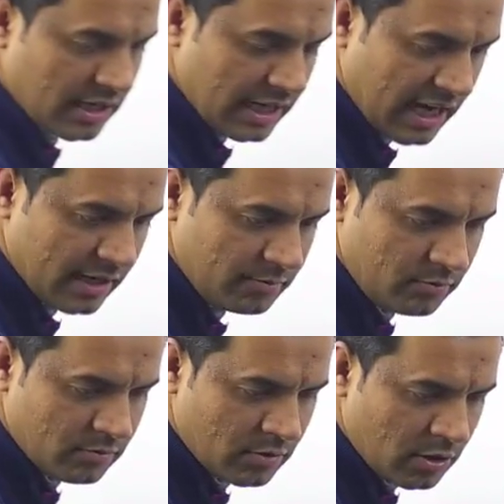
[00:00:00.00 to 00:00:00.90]
again I am
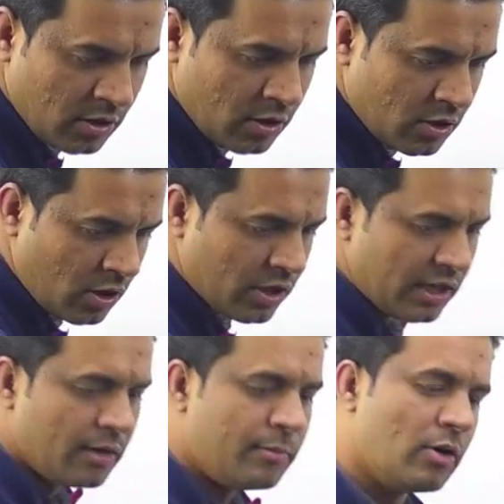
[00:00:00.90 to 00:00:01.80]

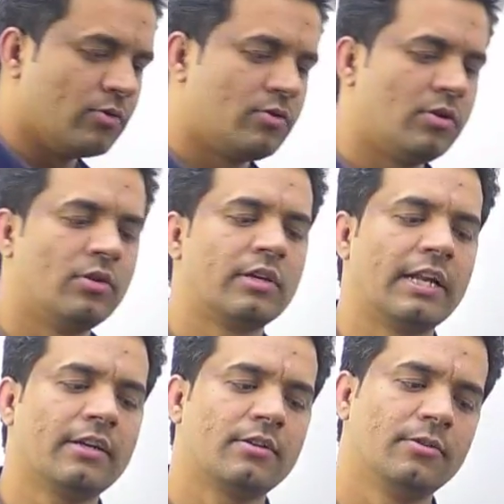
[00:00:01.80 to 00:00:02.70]
talking about,
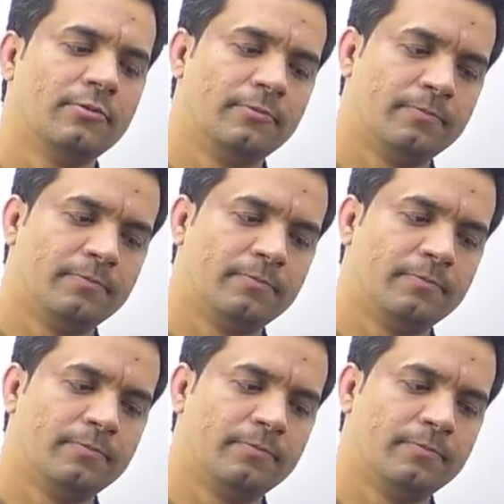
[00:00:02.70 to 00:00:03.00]
correct?